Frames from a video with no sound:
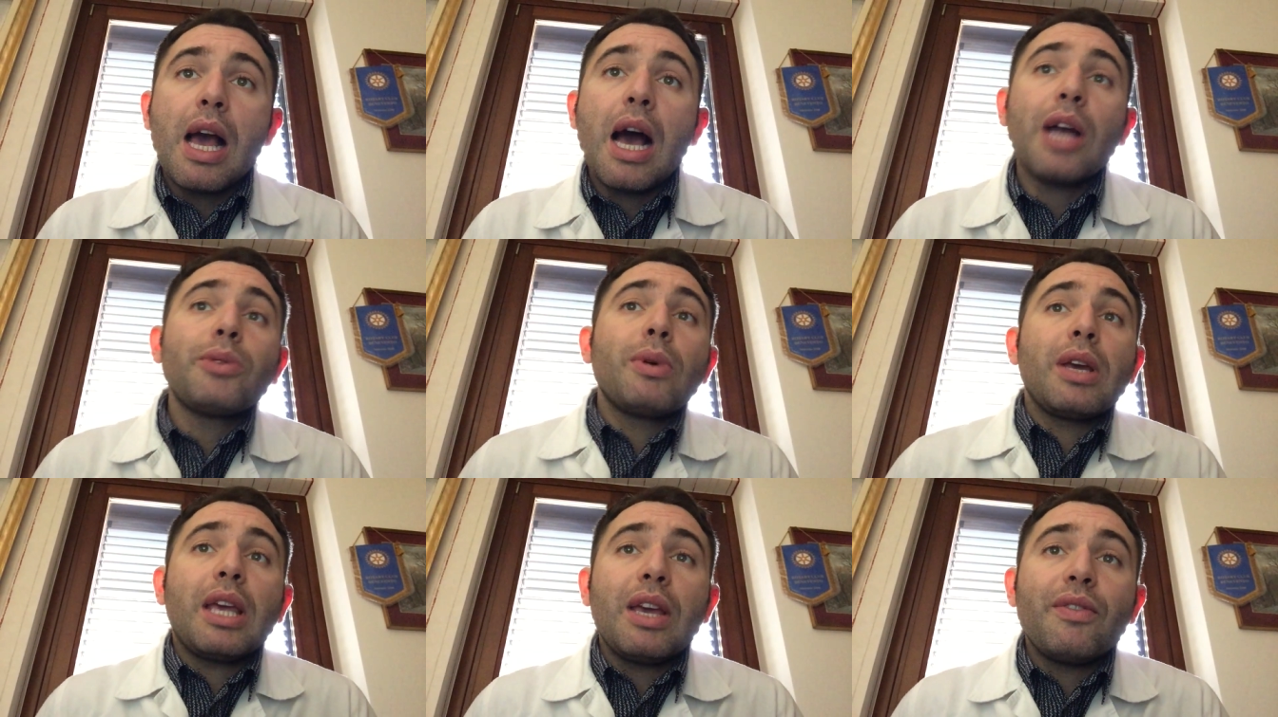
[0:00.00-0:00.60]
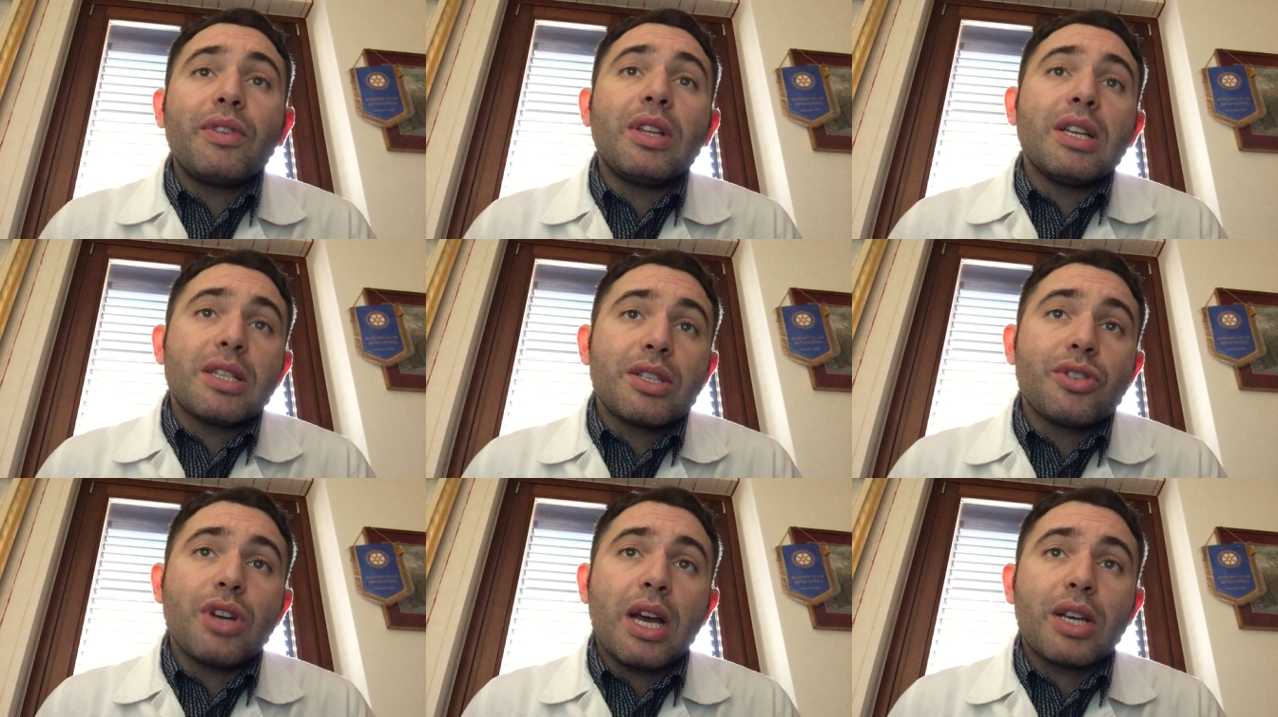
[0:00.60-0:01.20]
How do I give this
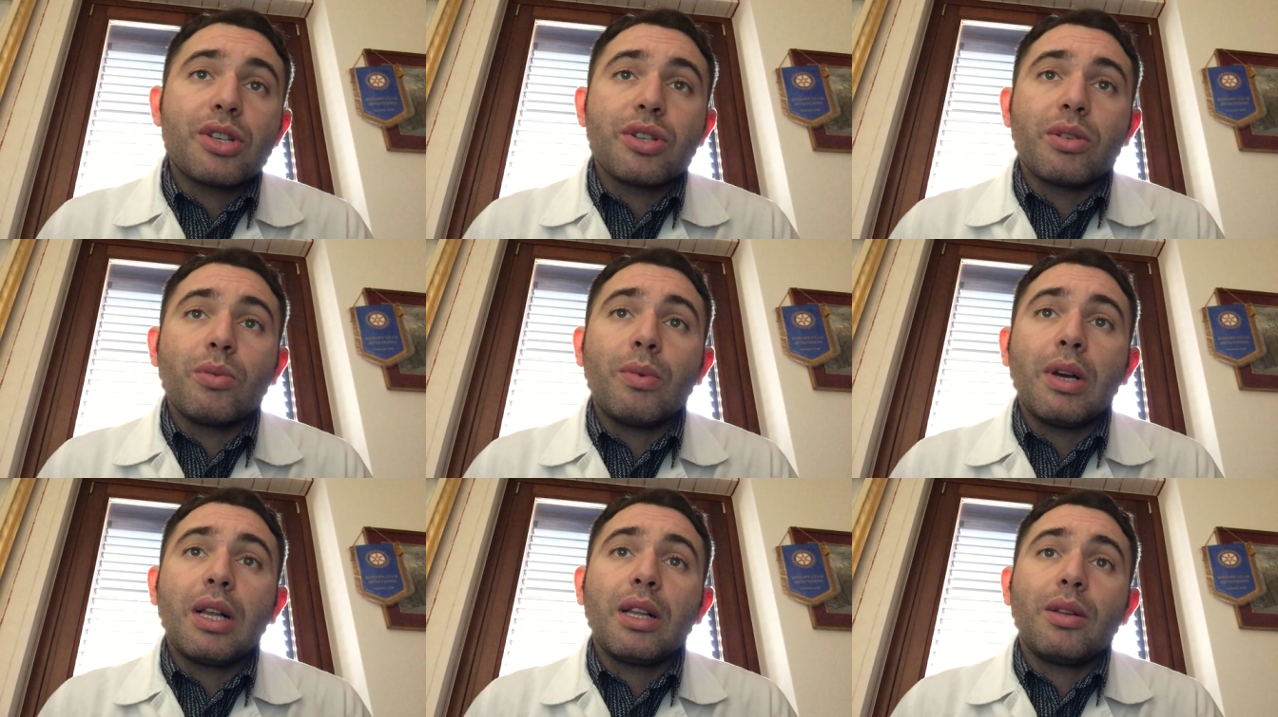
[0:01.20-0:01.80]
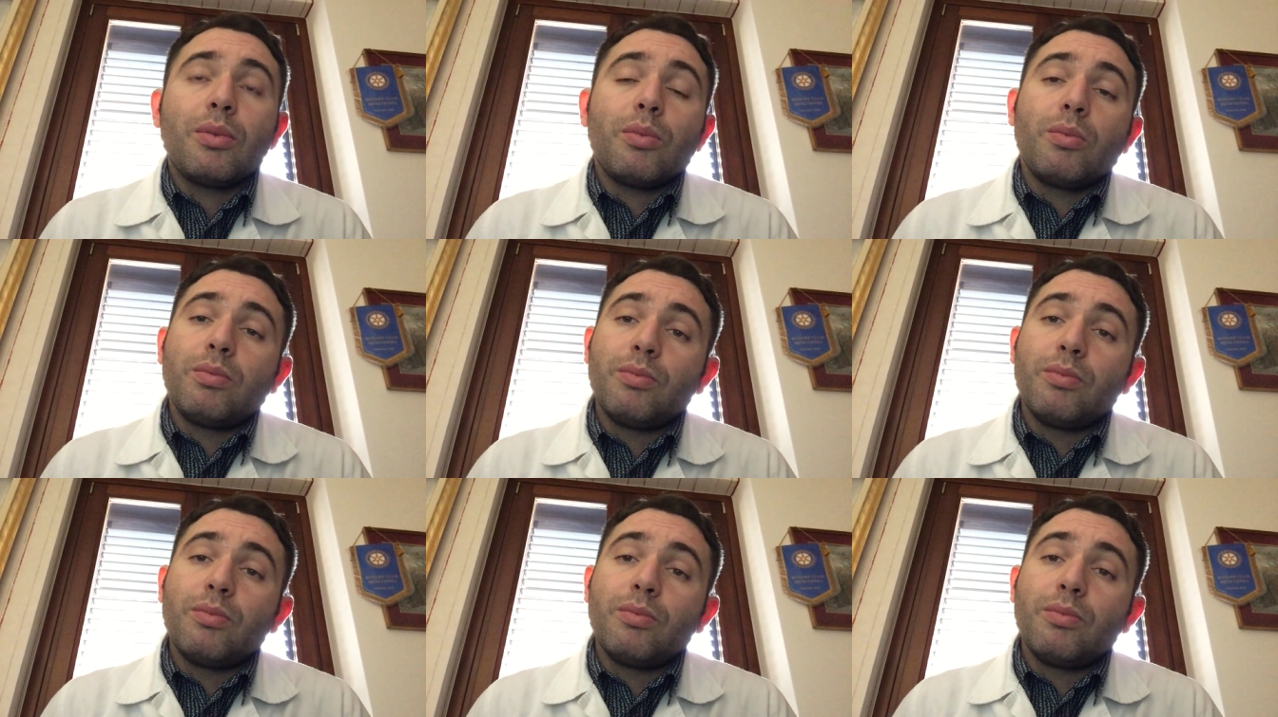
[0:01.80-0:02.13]
injection? Well,